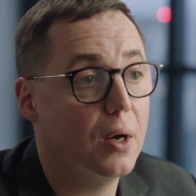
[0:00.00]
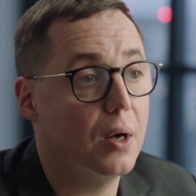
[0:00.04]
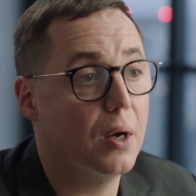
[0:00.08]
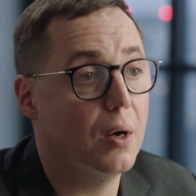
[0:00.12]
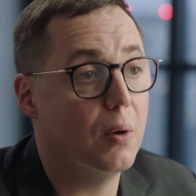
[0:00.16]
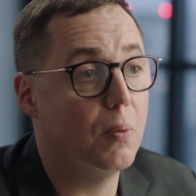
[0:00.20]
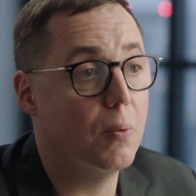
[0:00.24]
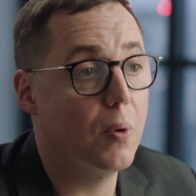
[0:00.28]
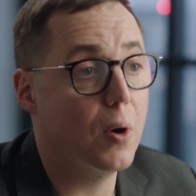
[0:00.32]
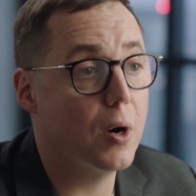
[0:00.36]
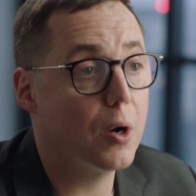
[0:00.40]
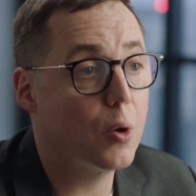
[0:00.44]

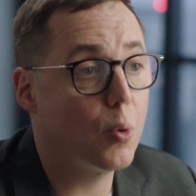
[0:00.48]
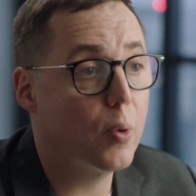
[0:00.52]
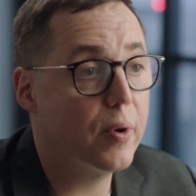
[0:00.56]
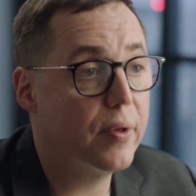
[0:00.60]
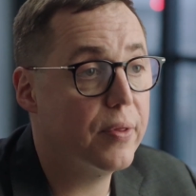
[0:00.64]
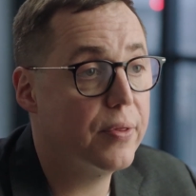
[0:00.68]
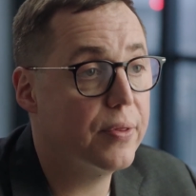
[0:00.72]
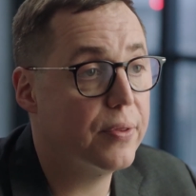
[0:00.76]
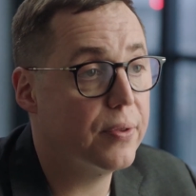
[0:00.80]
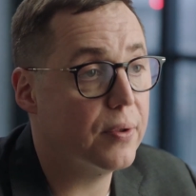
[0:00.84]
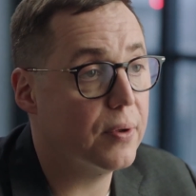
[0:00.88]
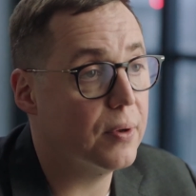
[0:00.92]
work
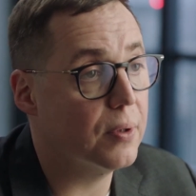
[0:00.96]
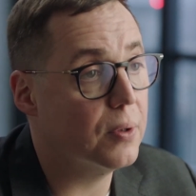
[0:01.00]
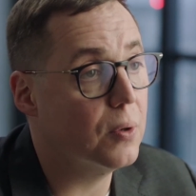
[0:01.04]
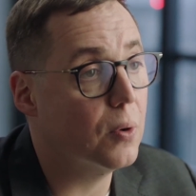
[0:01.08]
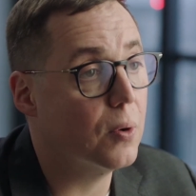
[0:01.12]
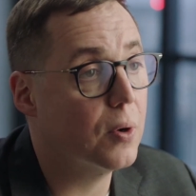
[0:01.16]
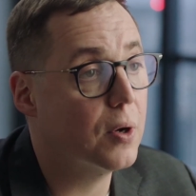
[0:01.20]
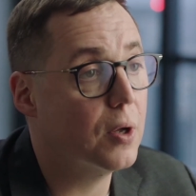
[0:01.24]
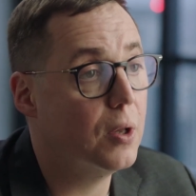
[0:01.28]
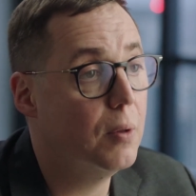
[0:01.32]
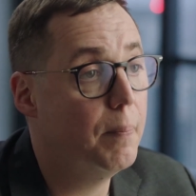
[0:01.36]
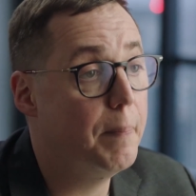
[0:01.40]
with
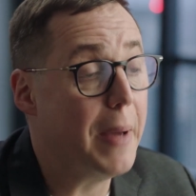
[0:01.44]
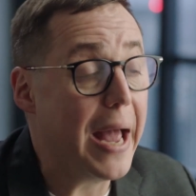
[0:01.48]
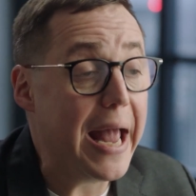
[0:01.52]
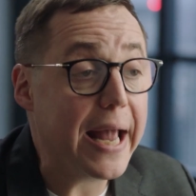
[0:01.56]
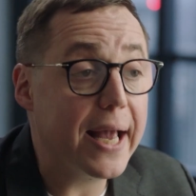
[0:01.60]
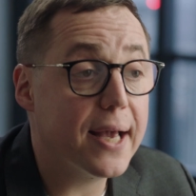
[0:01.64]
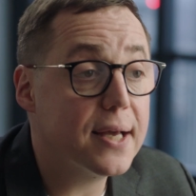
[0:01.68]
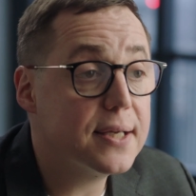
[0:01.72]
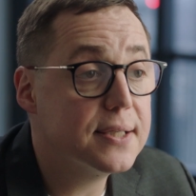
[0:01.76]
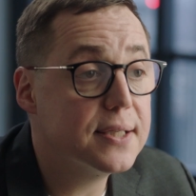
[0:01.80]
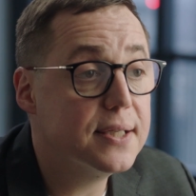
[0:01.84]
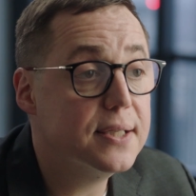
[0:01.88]
local
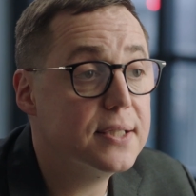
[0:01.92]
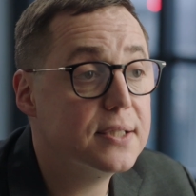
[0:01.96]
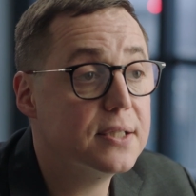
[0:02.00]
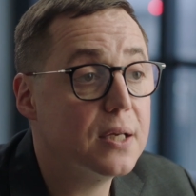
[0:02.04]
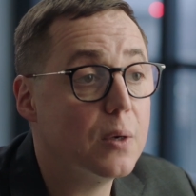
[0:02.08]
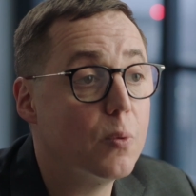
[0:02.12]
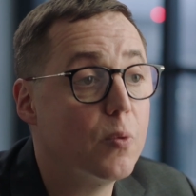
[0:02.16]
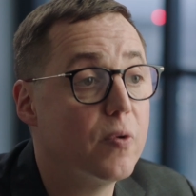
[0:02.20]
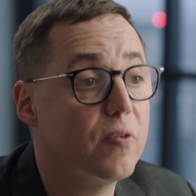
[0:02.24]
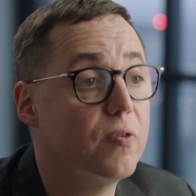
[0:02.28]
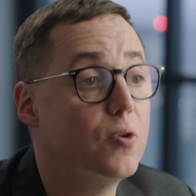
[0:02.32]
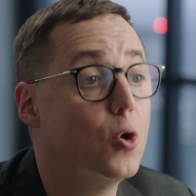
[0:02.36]
banking
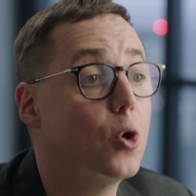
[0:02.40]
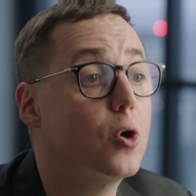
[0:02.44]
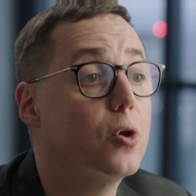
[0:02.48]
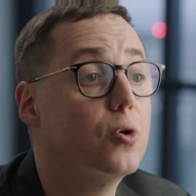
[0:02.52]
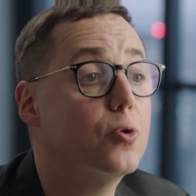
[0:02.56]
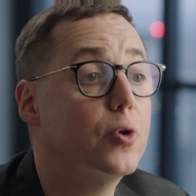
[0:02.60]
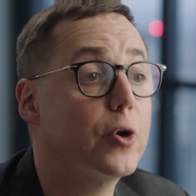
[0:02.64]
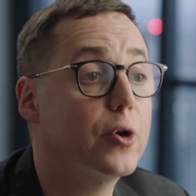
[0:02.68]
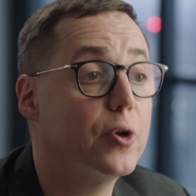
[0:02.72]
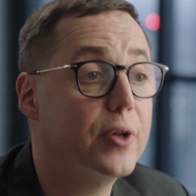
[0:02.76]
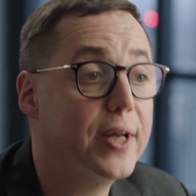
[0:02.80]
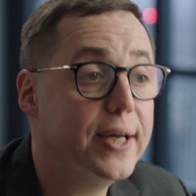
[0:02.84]
system, with local
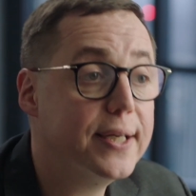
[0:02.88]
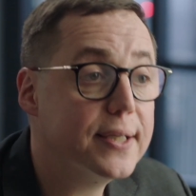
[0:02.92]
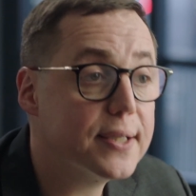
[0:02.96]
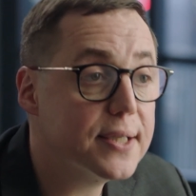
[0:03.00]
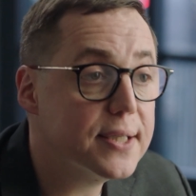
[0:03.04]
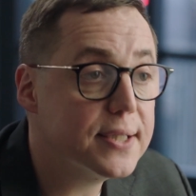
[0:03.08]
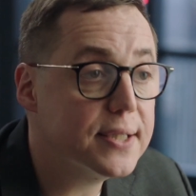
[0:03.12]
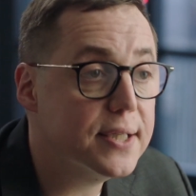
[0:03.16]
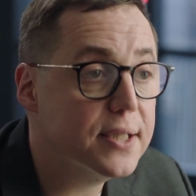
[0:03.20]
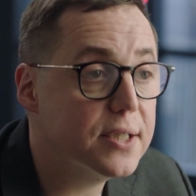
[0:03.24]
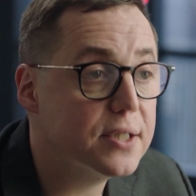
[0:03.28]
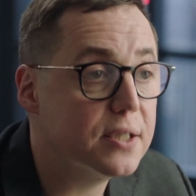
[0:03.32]
regulatory
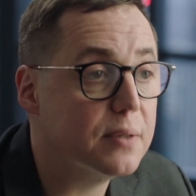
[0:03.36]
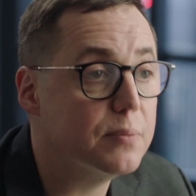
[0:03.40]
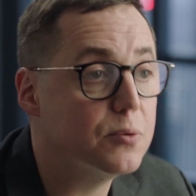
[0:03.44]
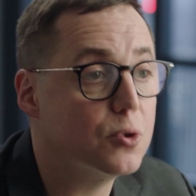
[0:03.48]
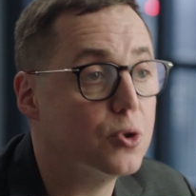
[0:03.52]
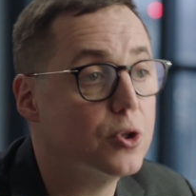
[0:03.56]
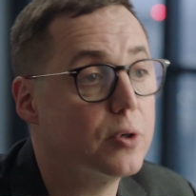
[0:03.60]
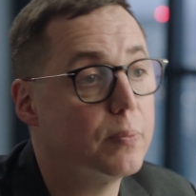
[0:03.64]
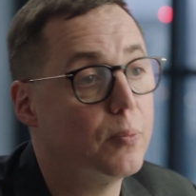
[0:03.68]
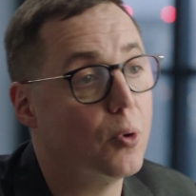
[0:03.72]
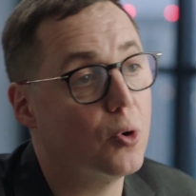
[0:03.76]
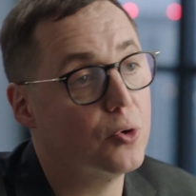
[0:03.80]
system to
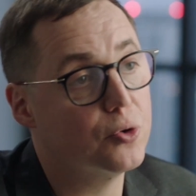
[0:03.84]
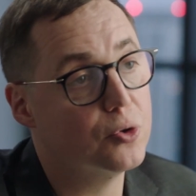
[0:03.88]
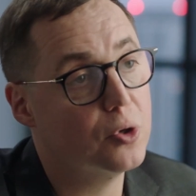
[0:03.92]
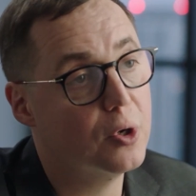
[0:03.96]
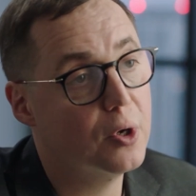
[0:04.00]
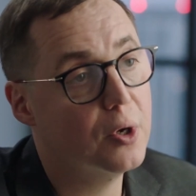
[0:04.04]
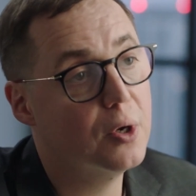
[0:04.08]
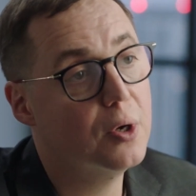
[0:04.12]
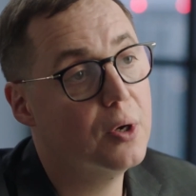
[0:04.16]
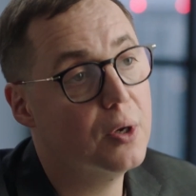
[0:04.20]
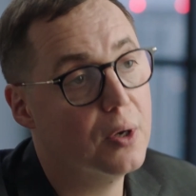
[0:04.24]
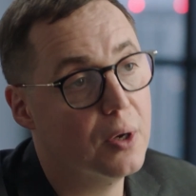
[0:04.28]
report
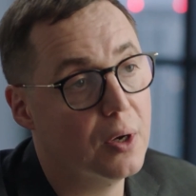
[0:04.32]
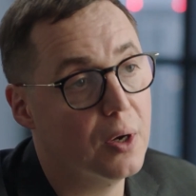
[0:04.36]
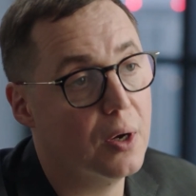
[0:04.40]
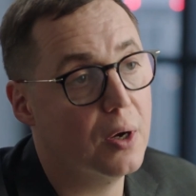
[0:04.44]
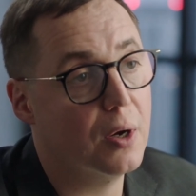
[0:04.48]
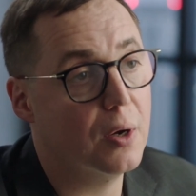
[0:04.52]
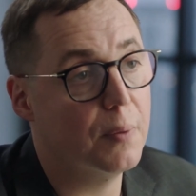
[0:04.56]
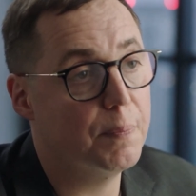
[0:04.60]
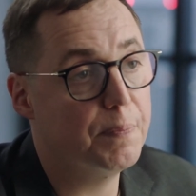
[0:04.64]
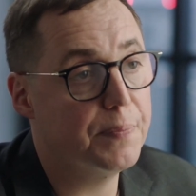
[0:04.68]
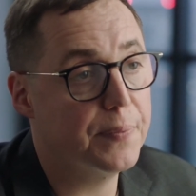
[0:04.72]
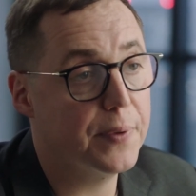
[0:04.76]

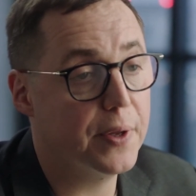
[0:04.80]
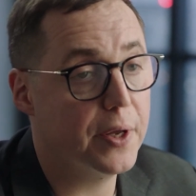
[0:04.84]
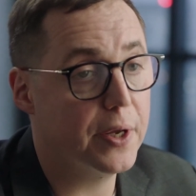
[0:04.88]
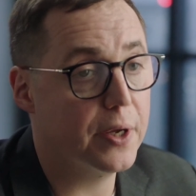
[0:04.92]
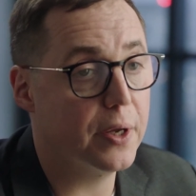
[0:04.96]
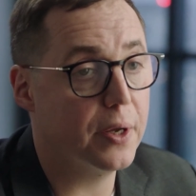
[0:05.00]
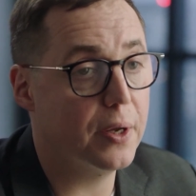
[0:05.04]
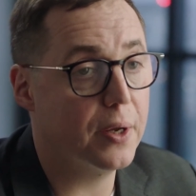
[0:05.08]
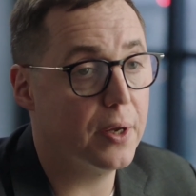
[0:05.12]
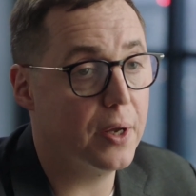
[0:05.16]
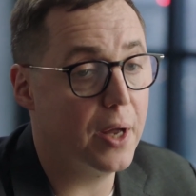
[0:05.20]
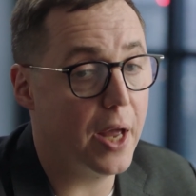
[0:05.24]

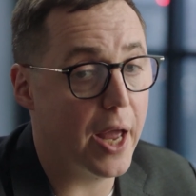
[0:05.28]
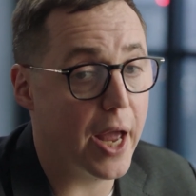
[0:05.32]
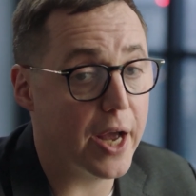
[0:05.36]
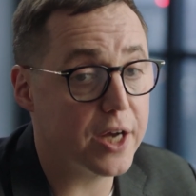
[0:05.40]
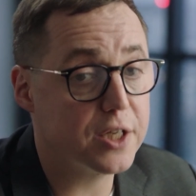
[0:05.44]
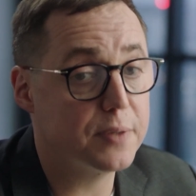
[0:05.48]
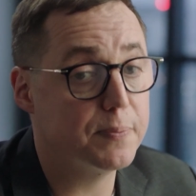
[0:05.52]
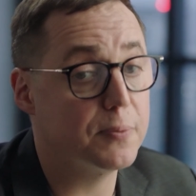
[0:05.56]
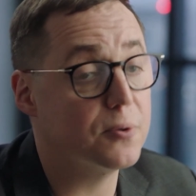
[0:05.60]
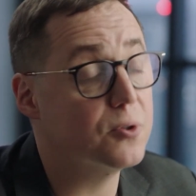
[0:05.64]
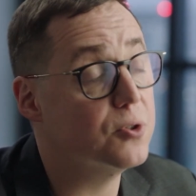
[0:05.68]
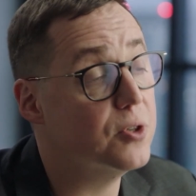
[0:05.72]

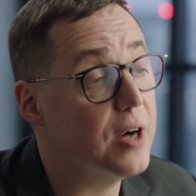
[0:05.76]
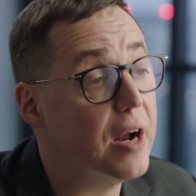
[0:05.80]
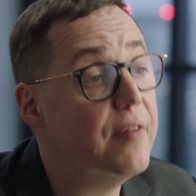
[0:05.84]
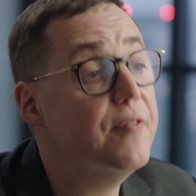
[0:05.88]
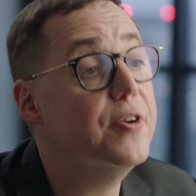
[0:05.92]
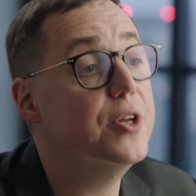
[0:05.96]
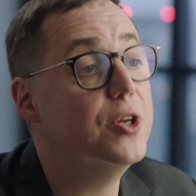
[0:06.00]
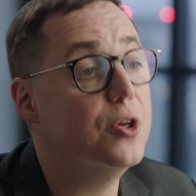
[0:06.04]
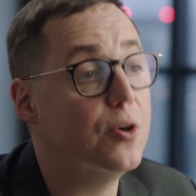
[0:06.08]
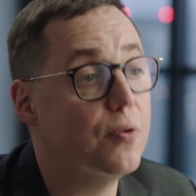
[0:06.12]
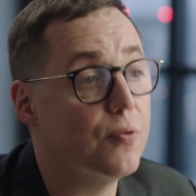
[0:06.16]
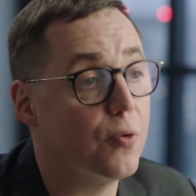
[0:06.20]
export
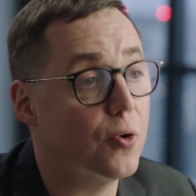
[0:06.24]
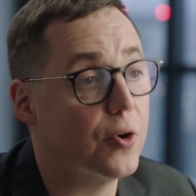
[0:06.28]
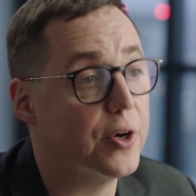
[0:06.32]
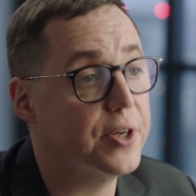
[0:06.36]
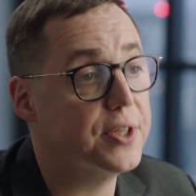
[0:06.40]
revenue, for